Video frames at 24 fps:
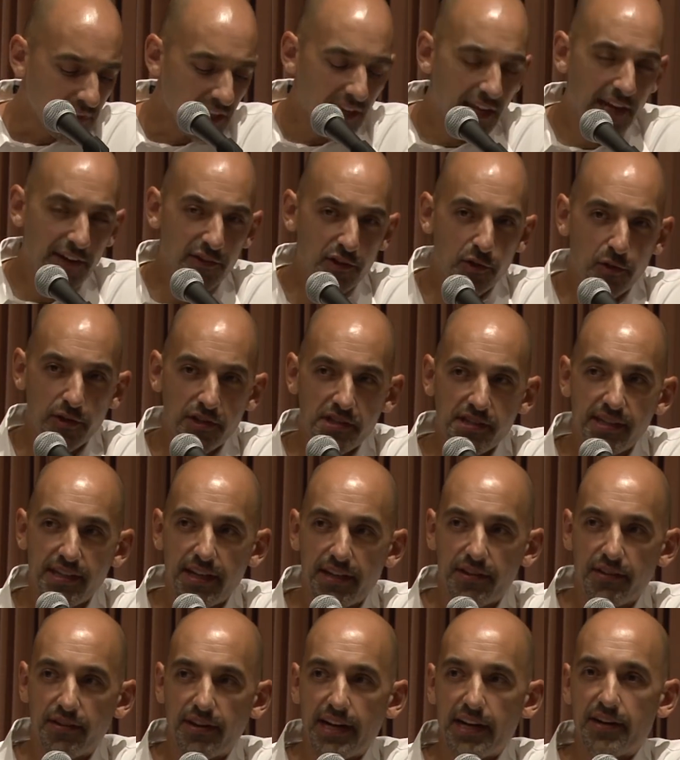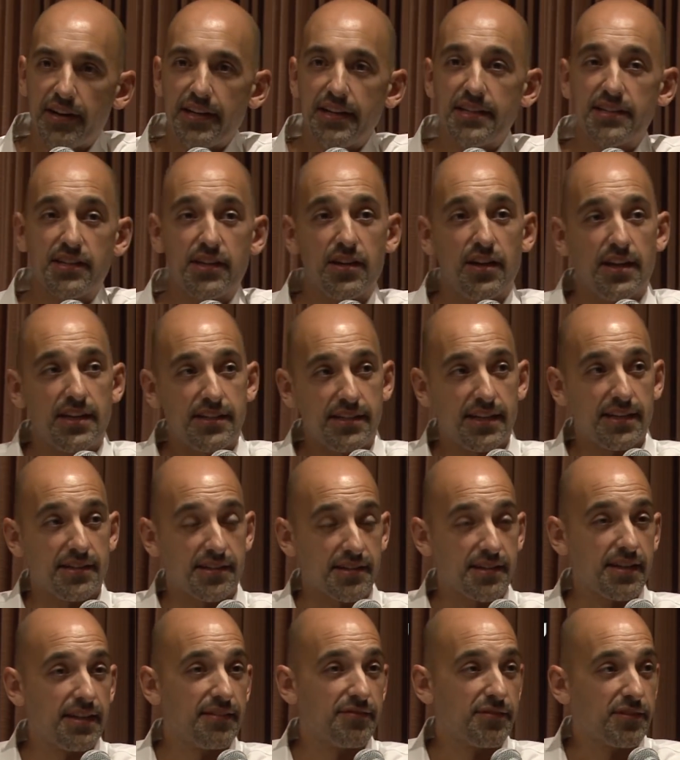And of course, the other area is contents
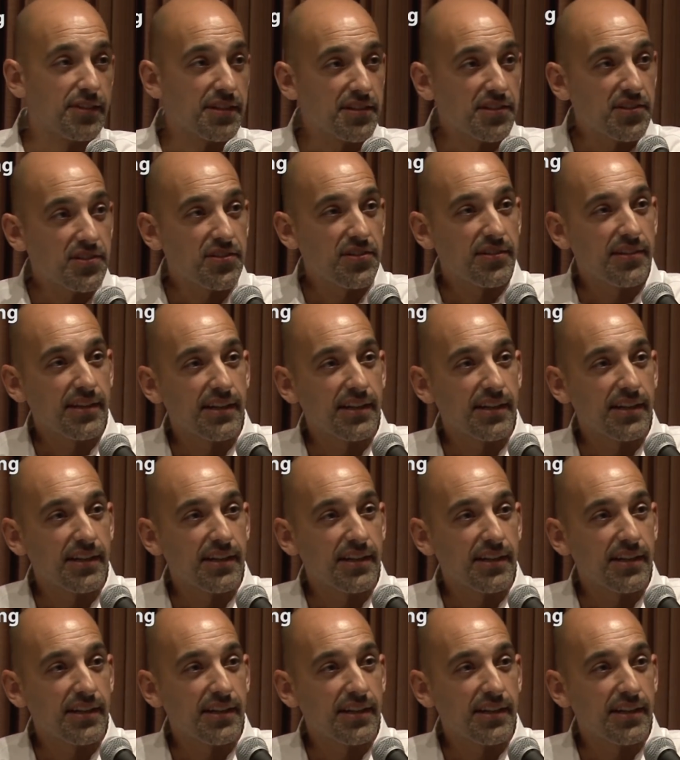coverage.